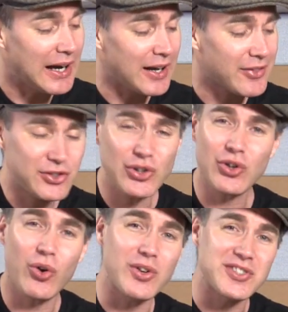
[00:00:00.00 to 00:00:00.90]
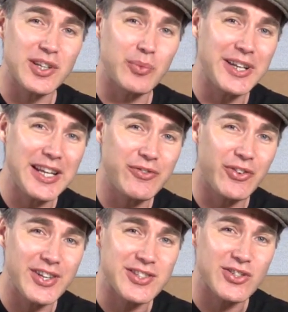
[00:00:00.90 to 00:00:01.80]
the two chords that we need
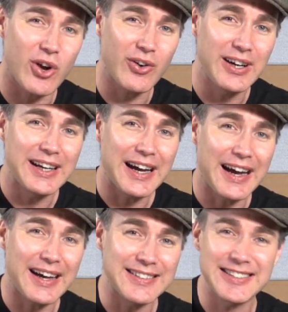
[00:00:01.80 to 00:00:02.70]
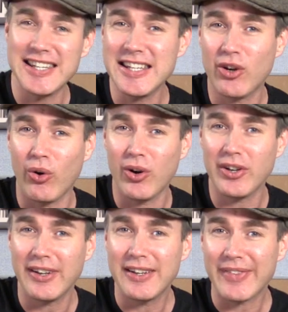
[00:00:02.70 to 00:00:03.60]
for this song are D
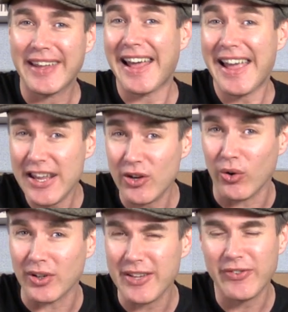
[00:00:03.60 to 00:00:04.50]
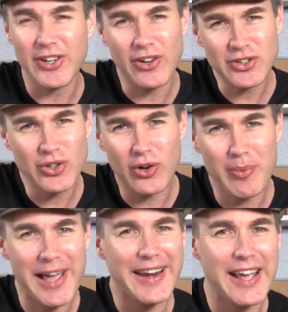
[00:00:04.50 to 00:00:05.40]
chord and A chord. And if you're not sure
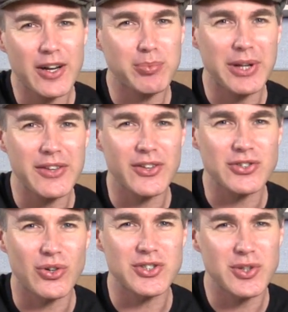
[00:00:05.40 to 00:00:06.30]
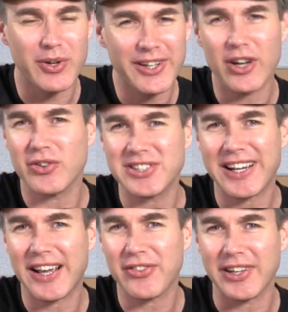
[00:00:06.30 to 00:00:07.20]
about how to play those chords, you want to go and
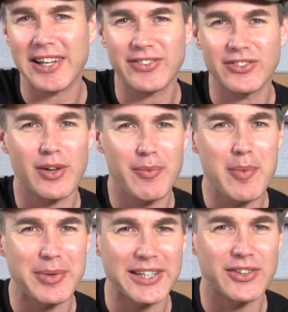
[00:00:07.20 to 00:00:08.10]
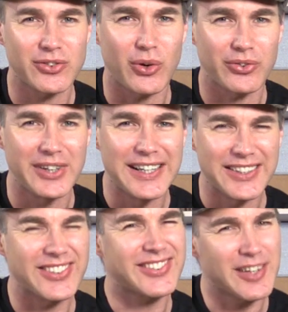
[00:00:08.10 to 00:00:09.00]
check out the lessons on my beginners course,
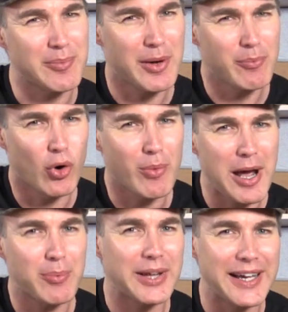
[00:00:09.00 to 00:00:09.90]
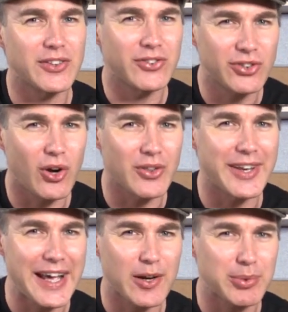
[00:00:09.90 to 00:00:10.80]
because it's more about playing the song
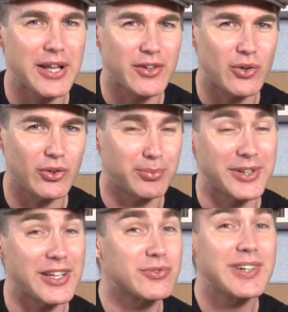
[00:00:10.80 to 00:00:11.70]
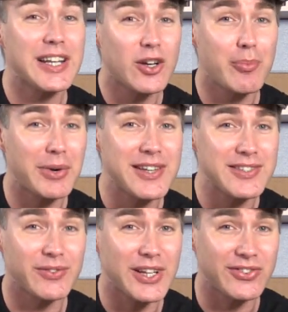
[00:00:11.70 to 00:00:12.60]
than how to play the chords. But there's really
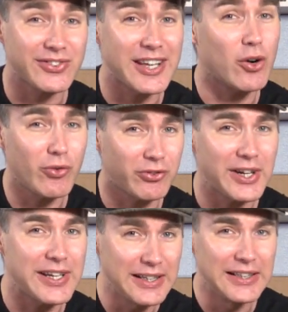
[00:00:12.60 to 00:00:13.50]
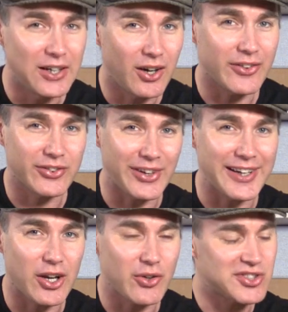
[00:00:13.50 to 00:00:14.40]
comprehensive lessons there, all free on the
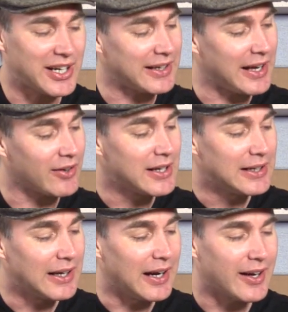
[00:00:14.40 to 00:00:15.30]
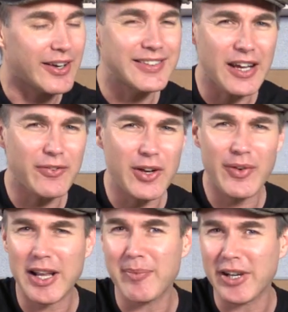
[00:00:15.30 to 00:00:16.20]
site. Go and check it out. And I definitely
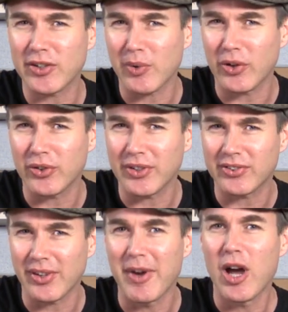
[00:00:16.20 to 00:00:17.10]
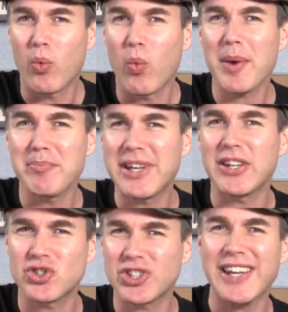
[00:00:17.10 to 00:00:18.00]
recommend as well doing some 1
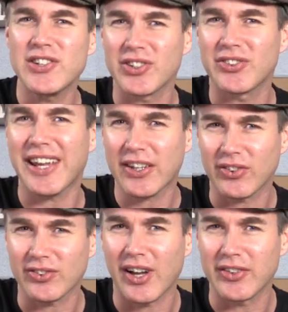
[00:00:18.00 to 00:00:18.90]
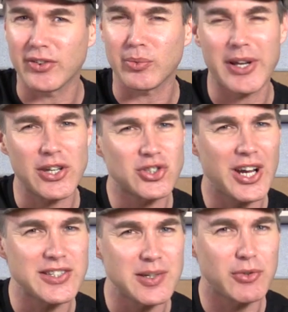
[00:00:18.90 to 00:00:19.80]
minute changes exercises where you're
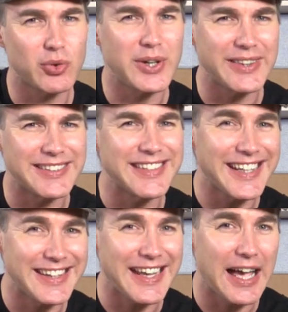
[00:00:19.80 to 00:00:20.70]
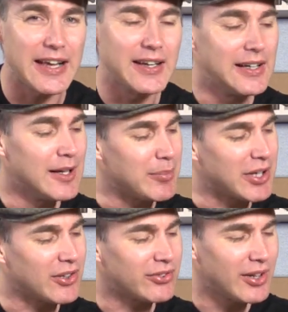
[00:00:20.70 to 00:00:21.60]
changing between the D and the A,
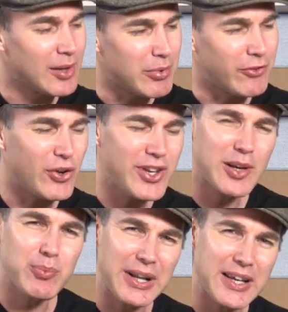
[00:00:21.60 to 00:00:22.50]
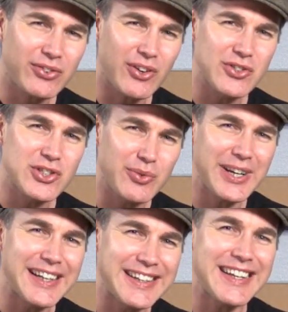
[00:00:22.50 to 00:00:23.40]
because before you can play songs, you
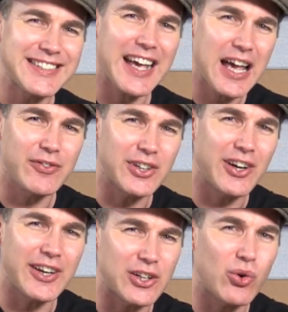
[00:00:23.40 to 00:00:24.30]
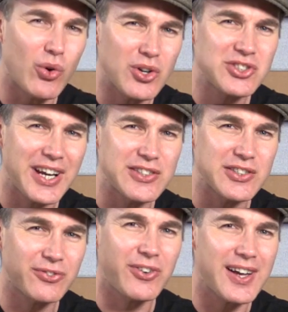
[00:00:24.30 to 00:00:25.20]
really need to have your kind of chord
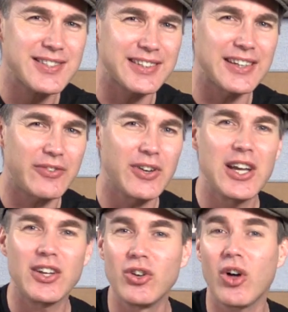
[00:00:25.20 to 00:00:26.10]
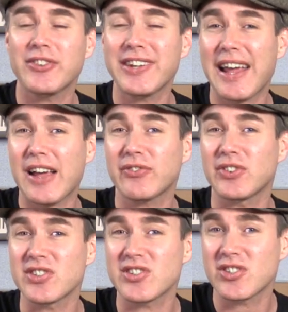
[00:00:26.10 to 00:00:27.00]
changes fast enough not to have
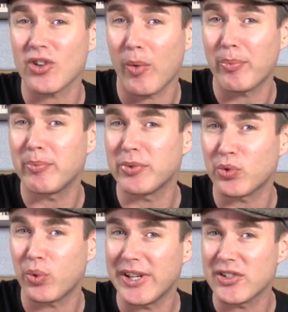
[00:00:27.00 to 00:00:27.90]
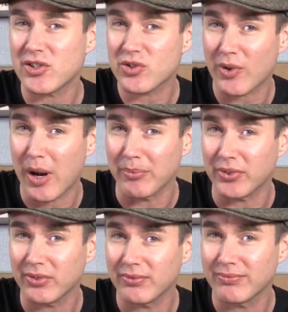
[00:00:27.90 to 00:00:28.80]
to stop between
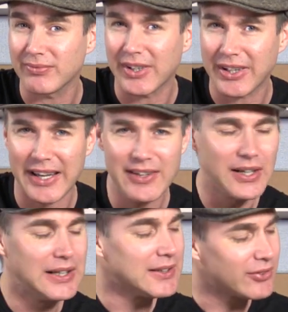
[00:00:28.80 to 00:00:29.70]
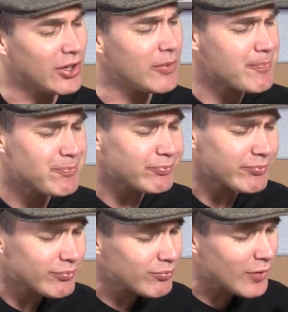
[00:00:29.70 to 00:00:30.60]
strums. Okay, so
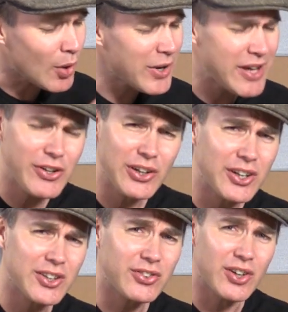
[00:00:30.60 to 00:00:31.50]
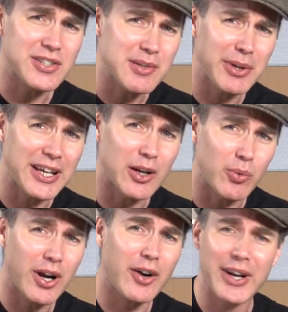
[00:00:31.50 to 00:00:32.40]
whenever you learn a song as a beginner,
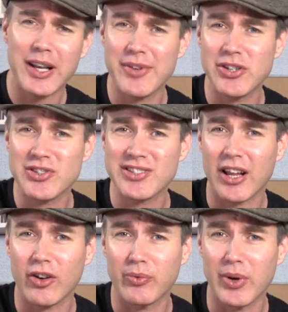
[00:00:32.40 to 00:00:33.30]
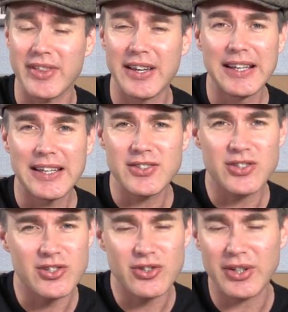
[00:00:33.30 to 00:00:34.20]
what I recommend you start off with is
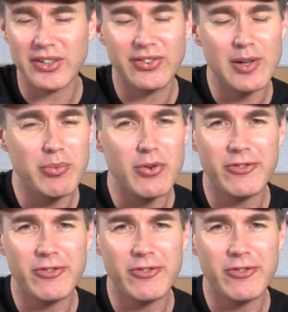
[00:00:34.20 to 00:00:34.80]
just doing simple